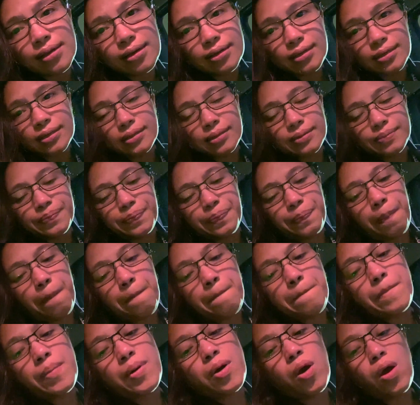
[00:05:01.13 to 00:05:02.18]
um,
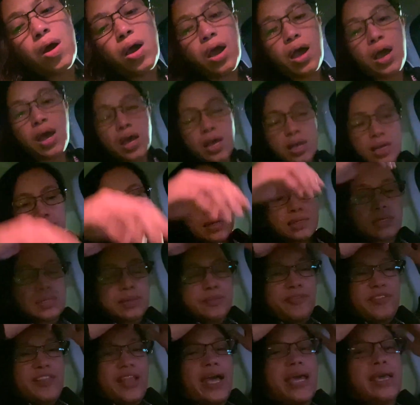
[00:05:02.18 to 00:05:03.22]

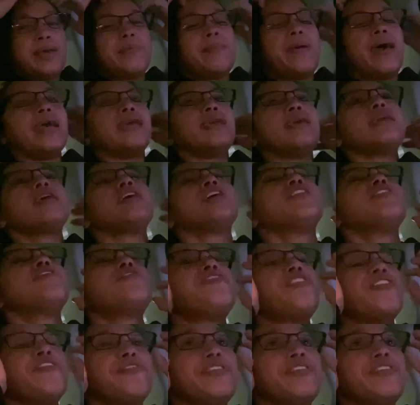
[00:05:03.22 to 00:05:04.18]
flying back here from